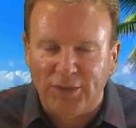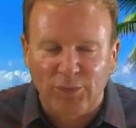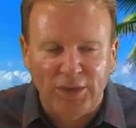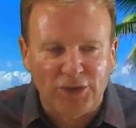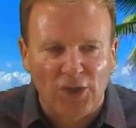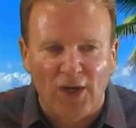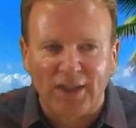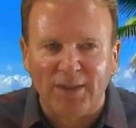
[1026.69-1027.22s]
And
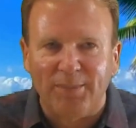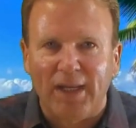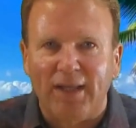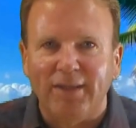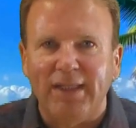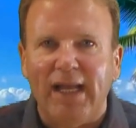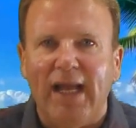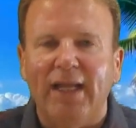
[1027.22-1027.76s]
we talked
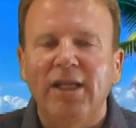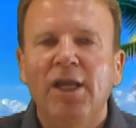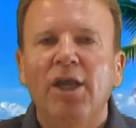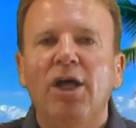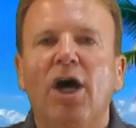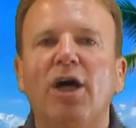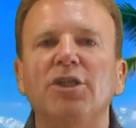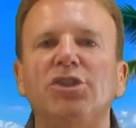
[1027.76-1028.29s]
about that,
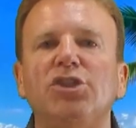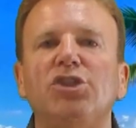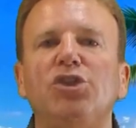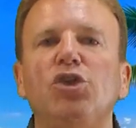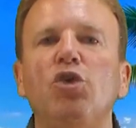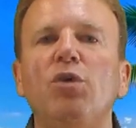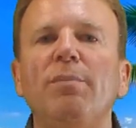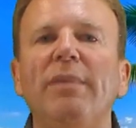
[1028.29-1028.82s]

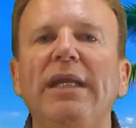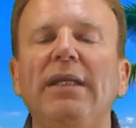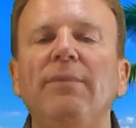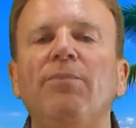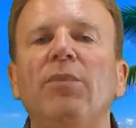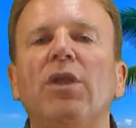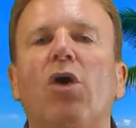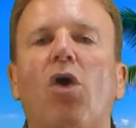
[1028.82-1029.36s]
assuming